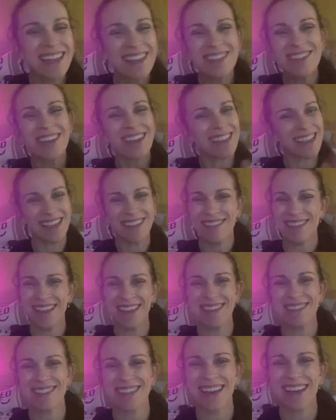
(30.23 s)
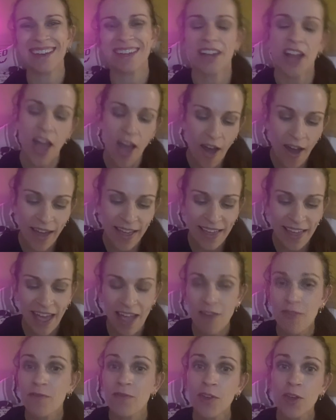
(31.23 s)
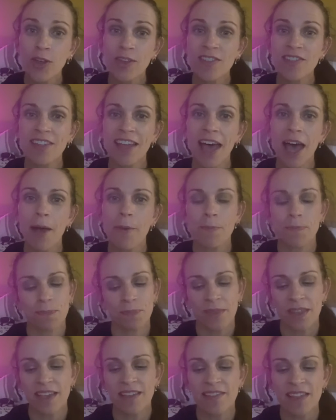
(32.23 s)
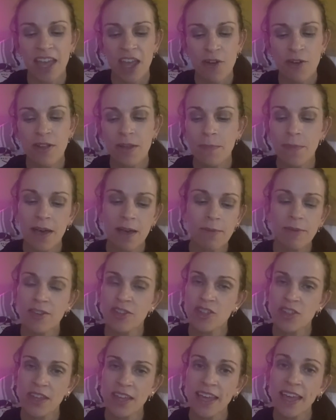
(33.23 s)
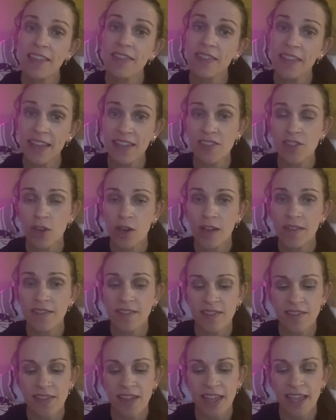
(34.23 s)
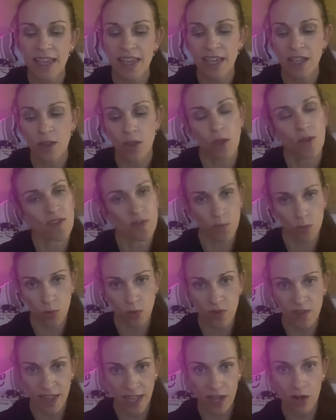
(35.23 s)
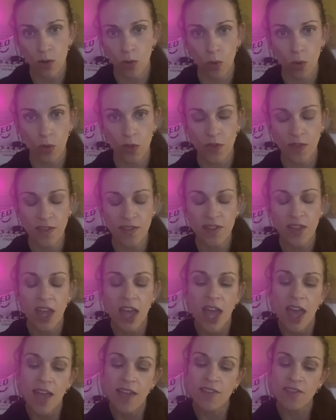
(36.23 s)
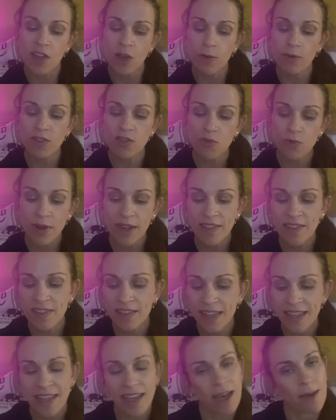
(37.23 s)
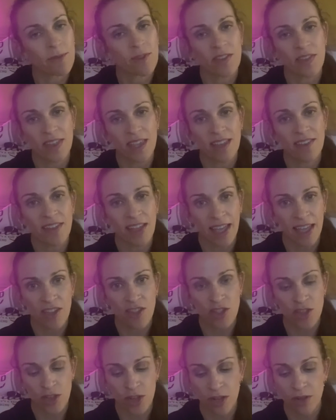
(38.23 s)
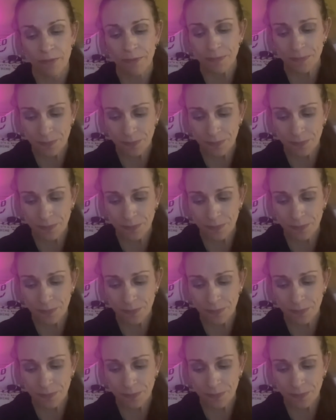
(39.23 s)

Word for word: so let's get started. Okay, first up is Eric Publishing, and these guys are seeking lost books and authors. So it's recently come to the attention